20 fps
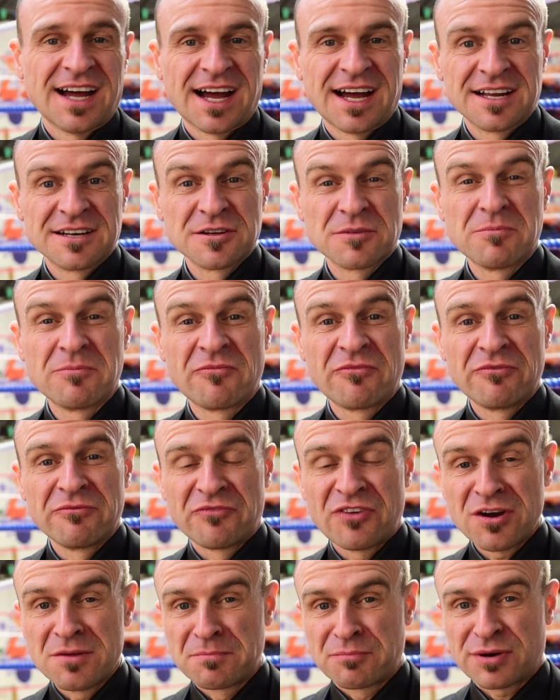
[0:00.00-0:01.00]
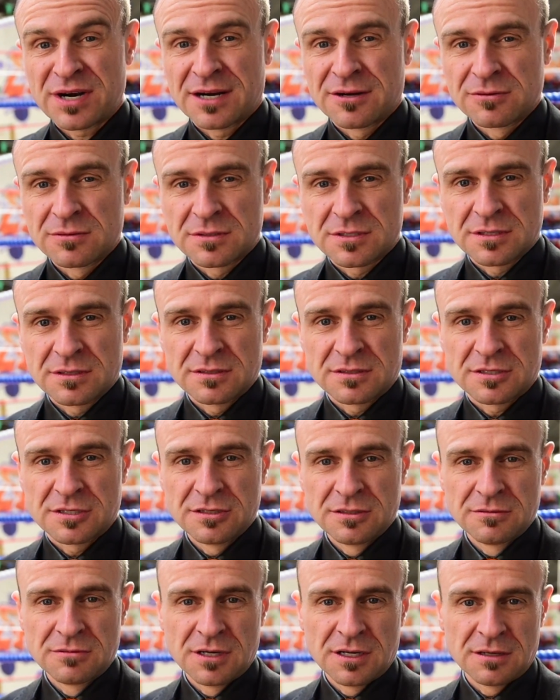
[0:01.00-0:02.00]
And I'm very proud
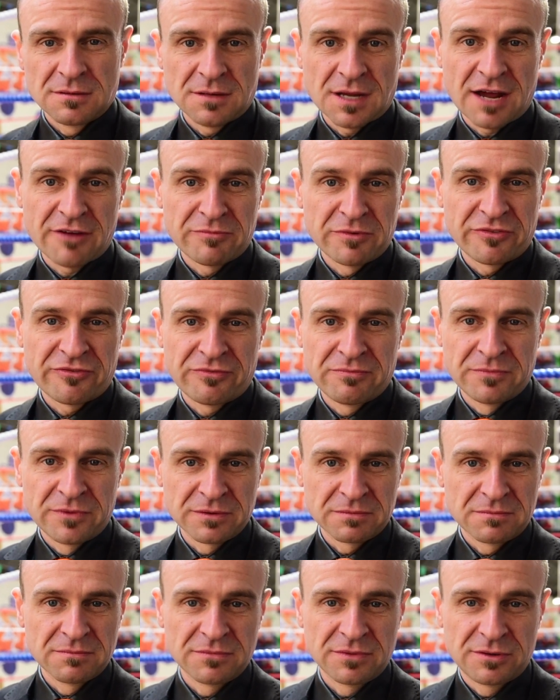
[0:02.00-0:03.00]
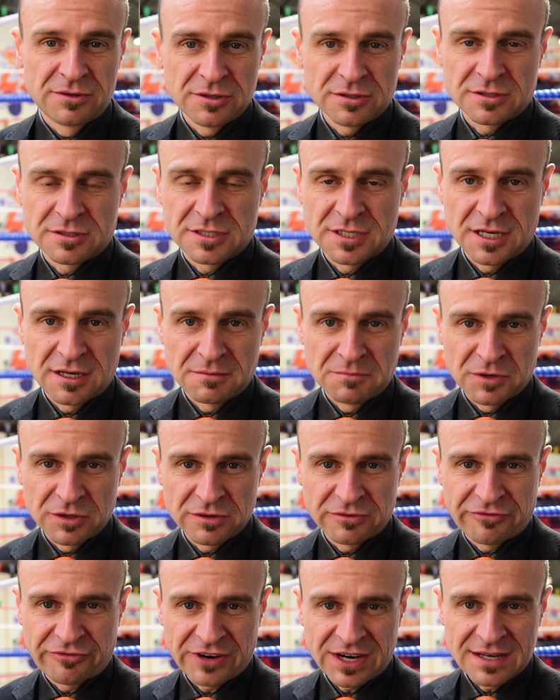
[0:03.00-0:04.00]
to have my
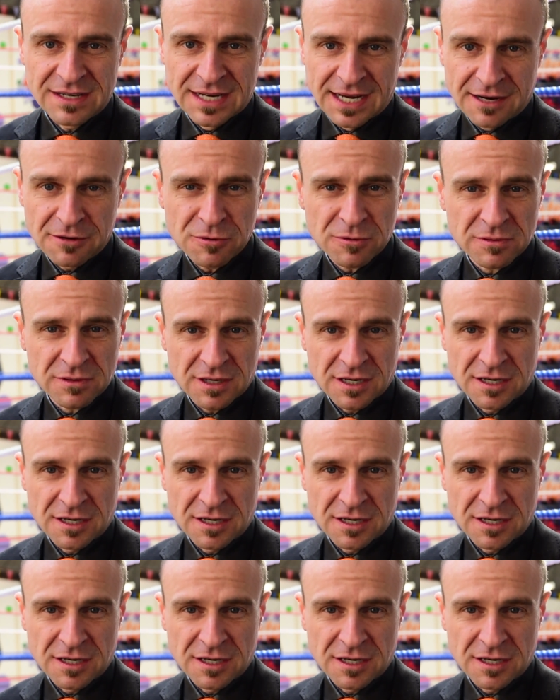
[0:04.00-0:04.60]
good friend now,